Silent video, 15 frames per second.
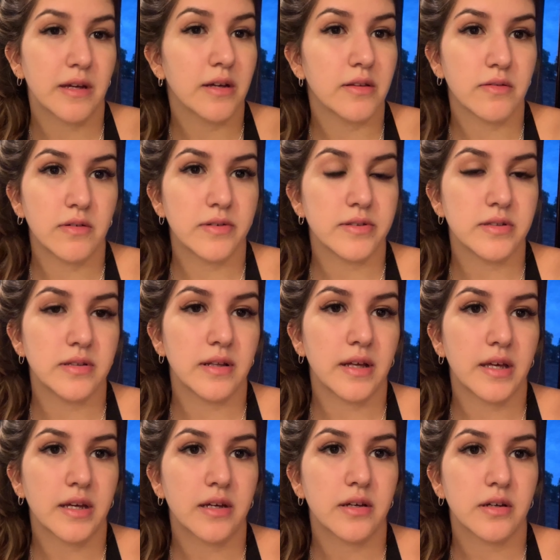it was
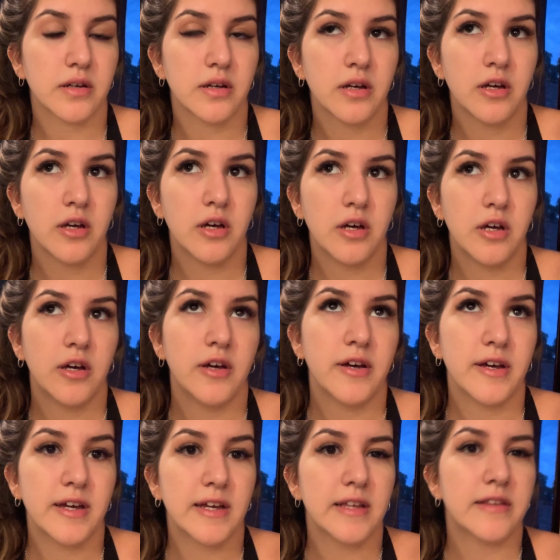like...
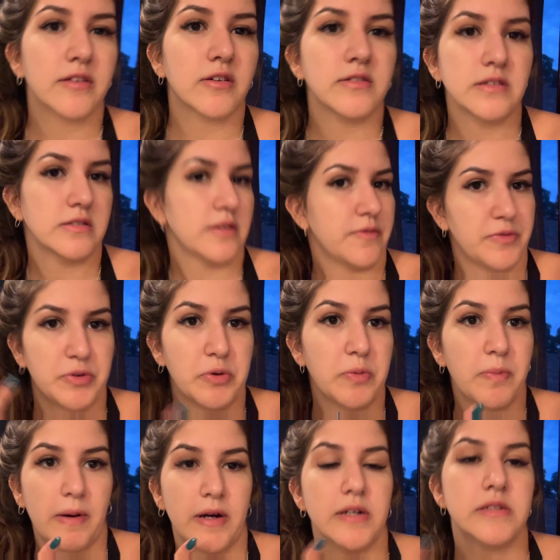It consists of two
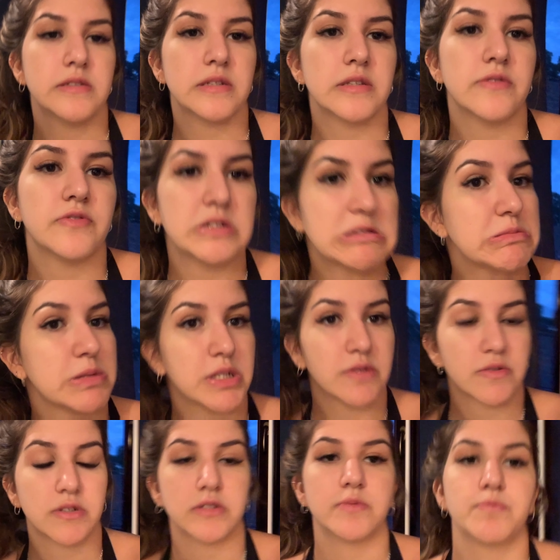parts and the first part
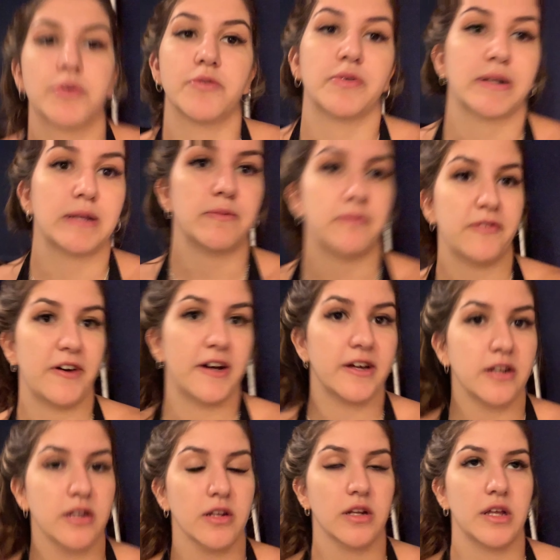was perfectly
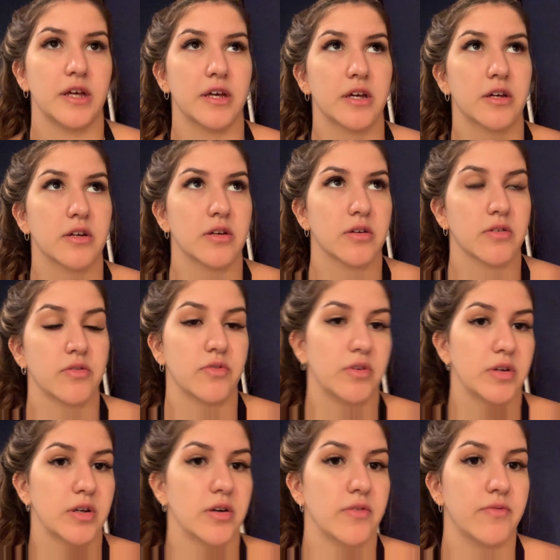fine, like
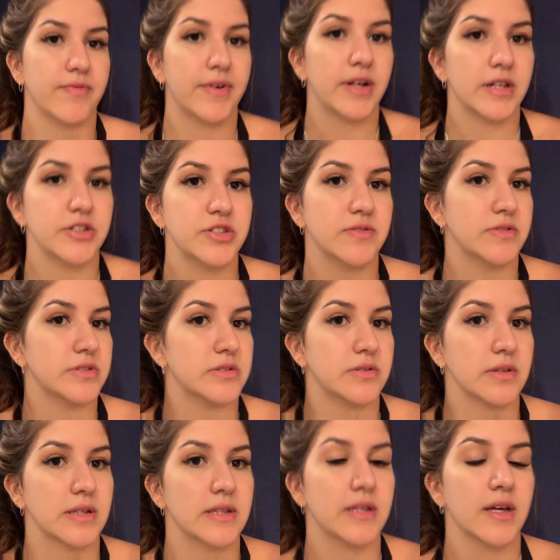while she was
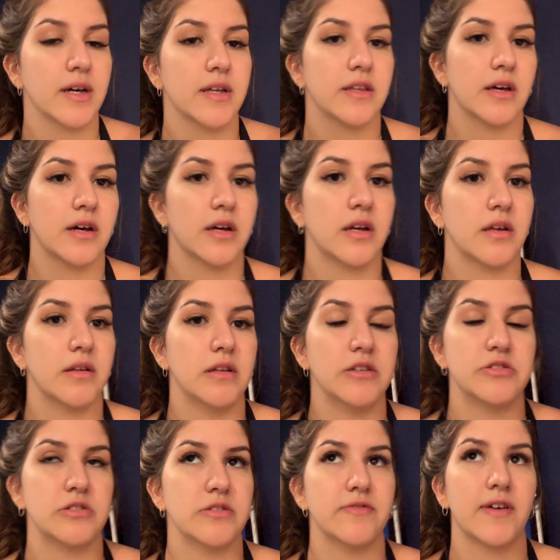doing that, I
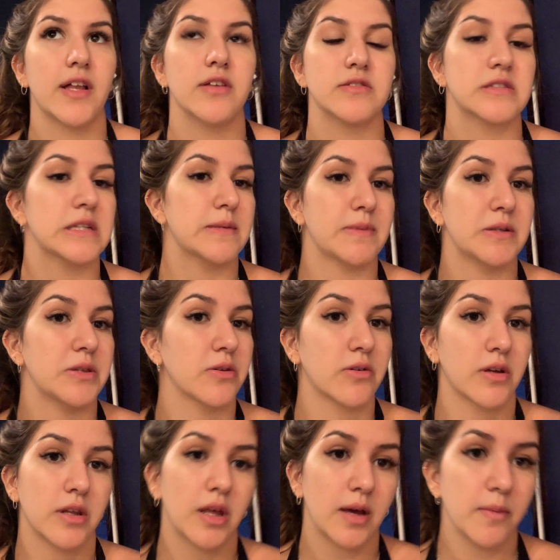literally fell asleep and took
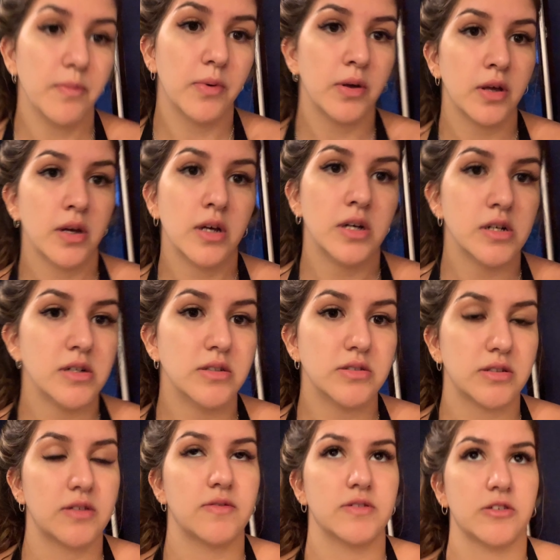a nap.
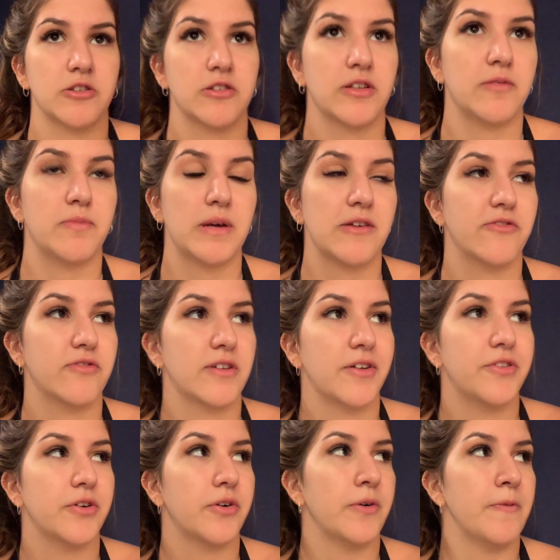So it wasn't painful
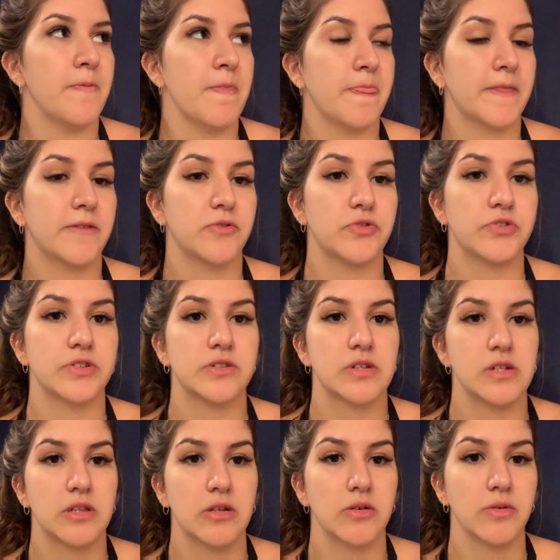at all. It was just a
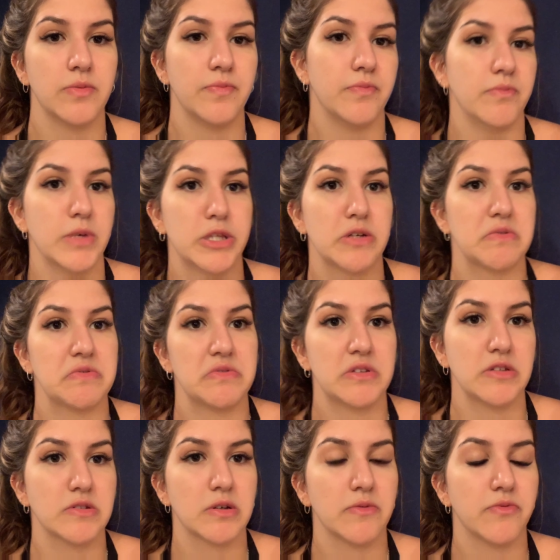little bit of
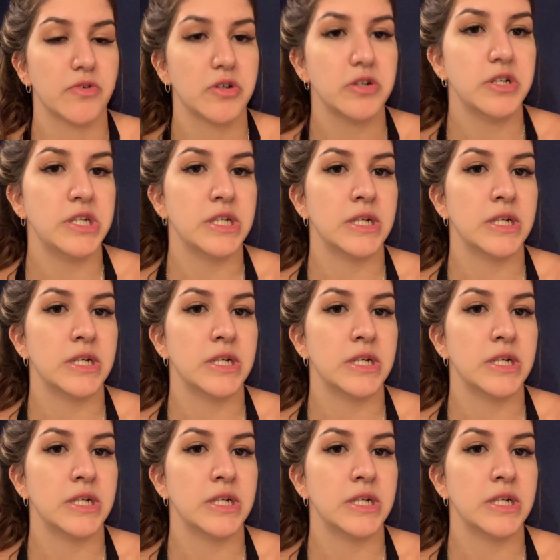discomfort.